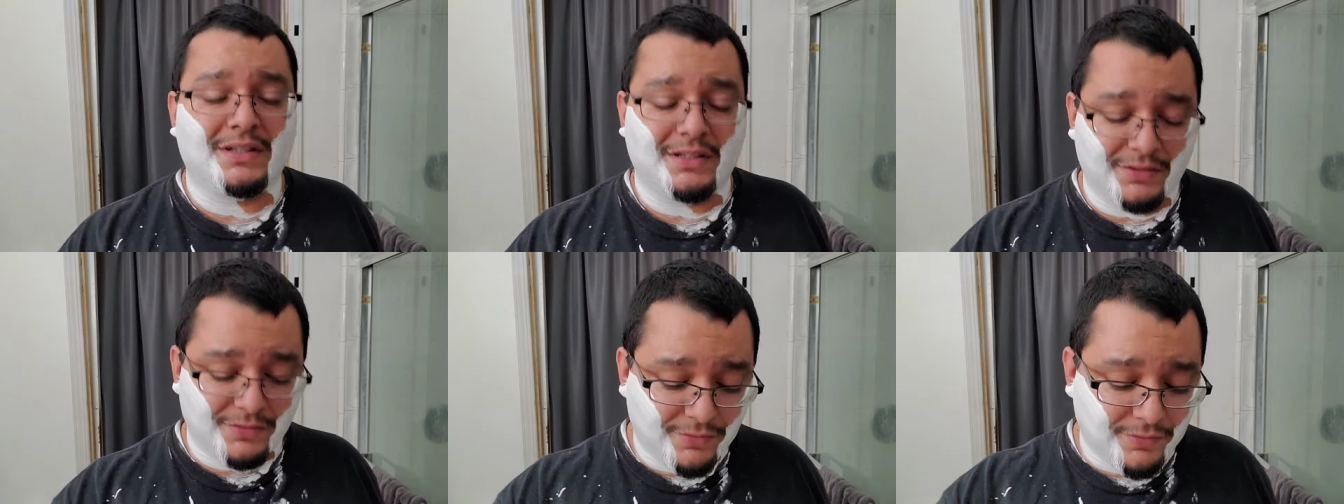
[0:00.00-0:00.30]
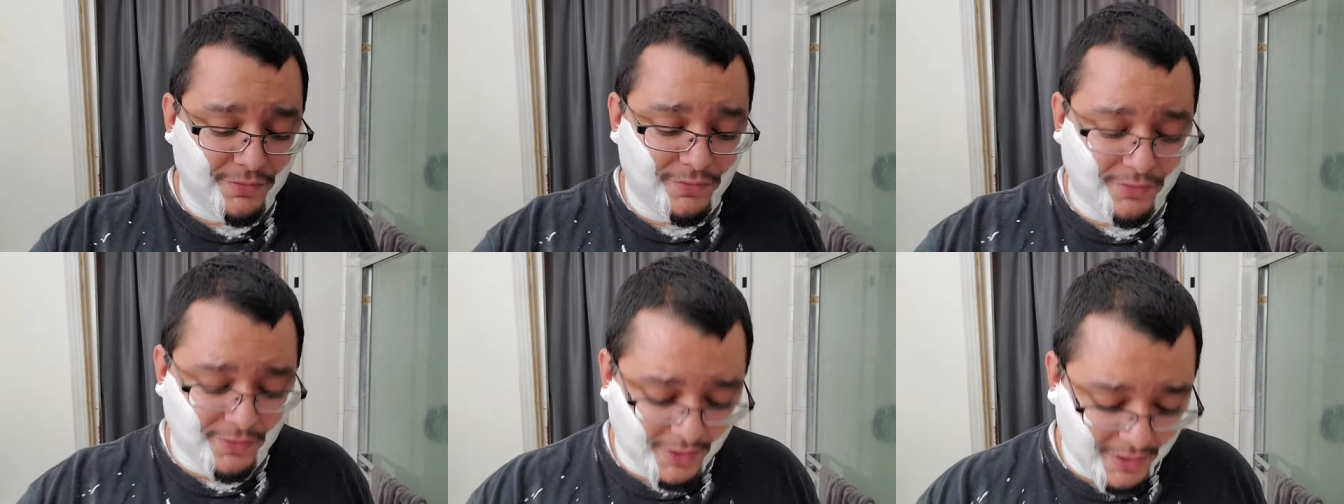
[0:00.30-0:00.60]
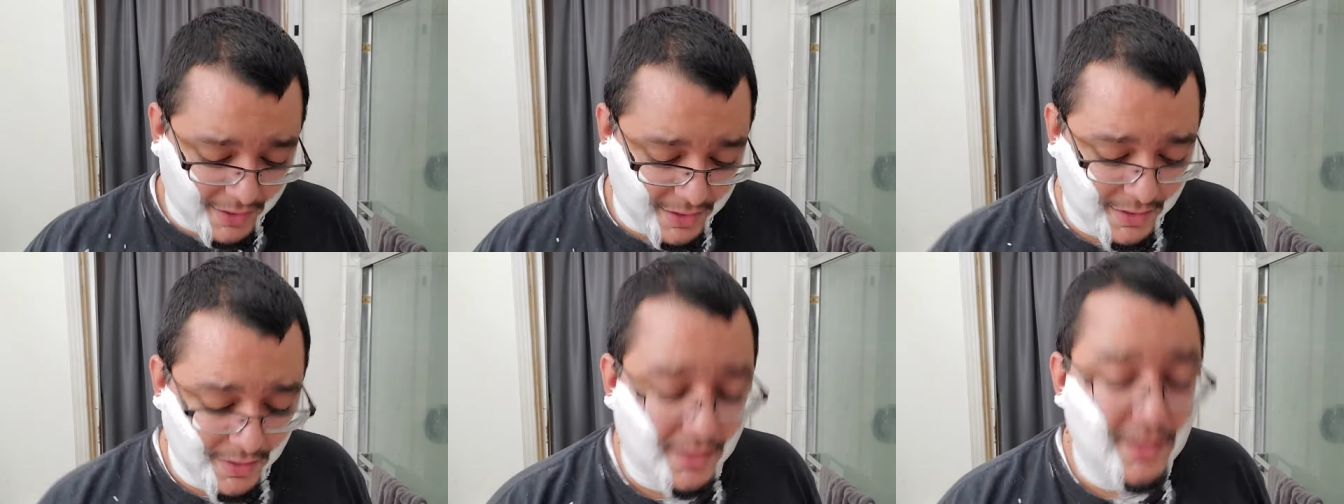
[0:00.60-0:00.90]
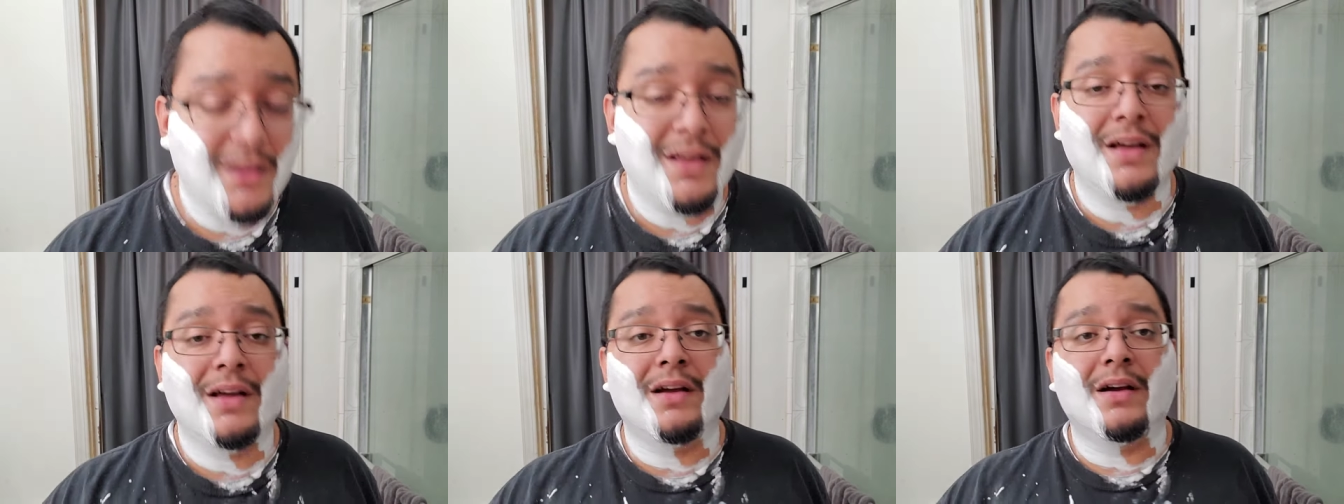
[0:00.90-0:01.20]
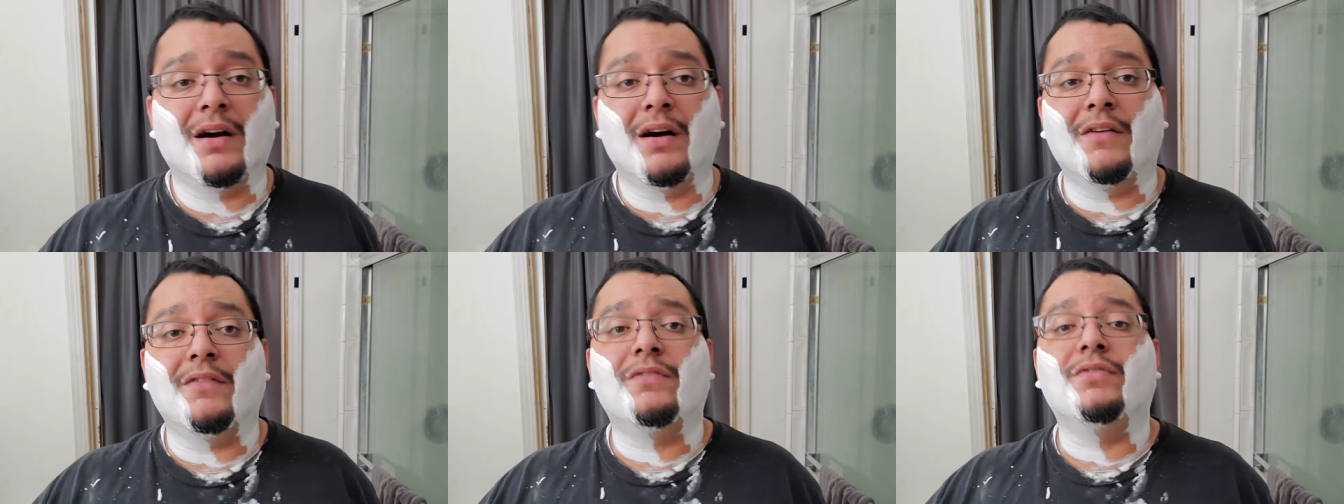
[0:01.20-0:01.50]
is fucking
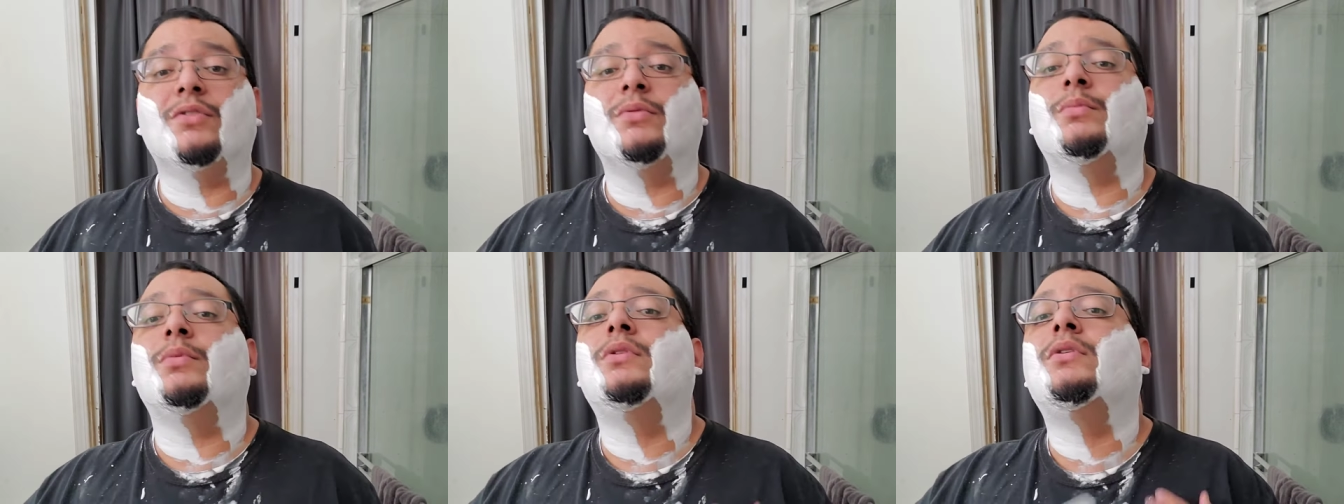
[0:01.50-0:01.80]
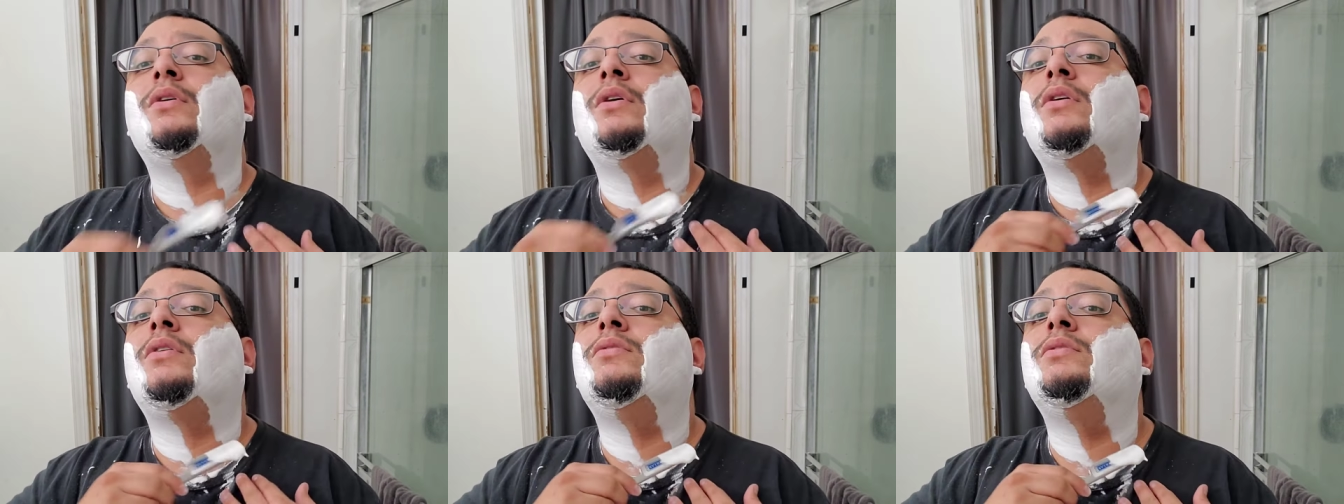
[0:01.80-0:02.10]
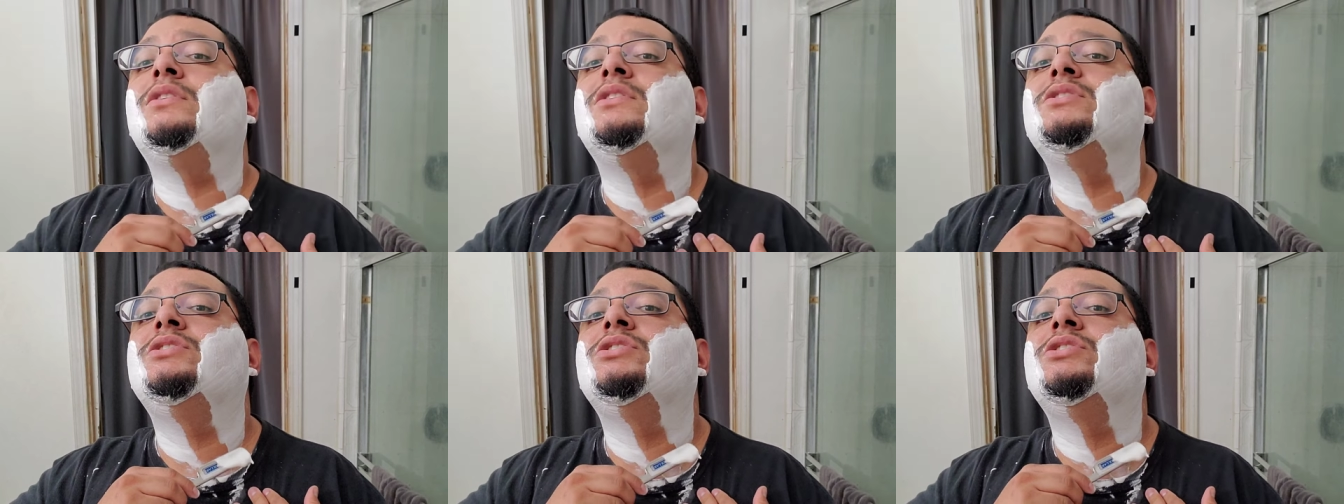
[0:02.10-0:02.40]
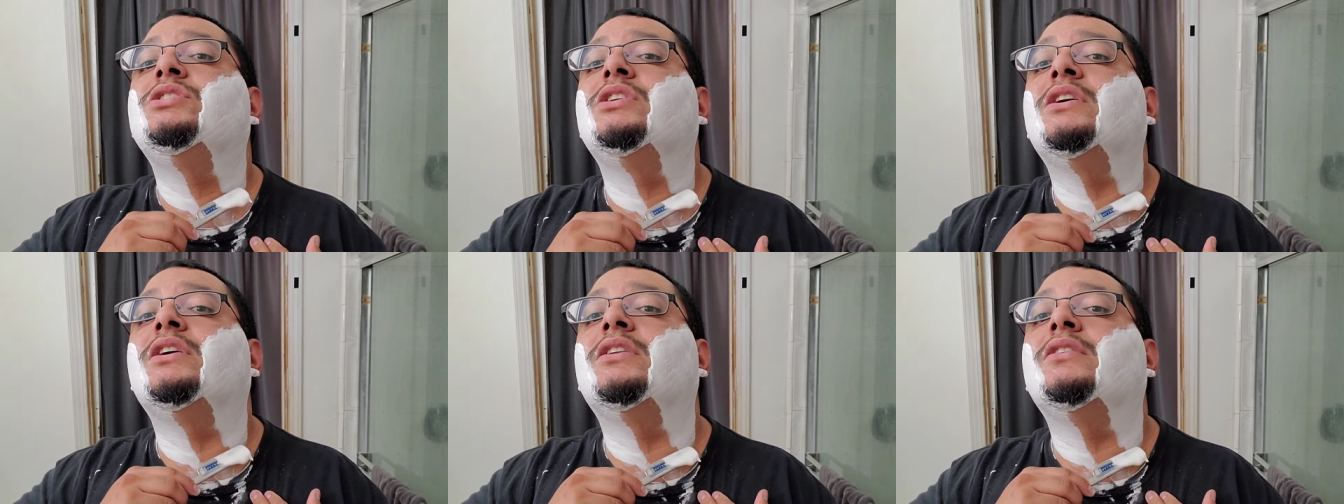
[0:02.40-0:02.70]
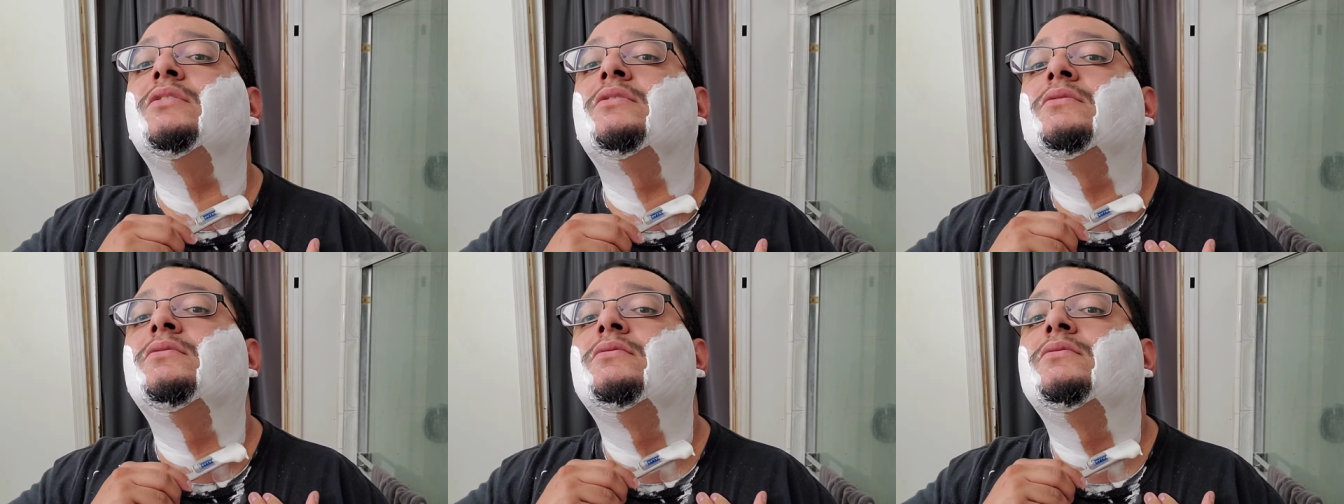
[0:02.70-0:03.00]
comfortable. Holy
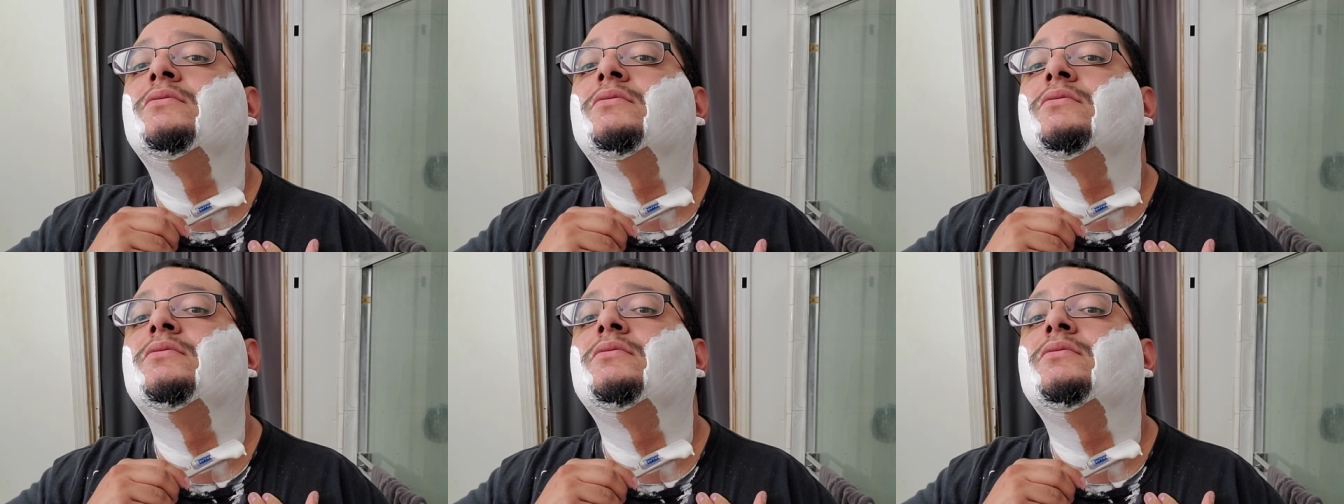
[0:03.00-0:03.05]
shit.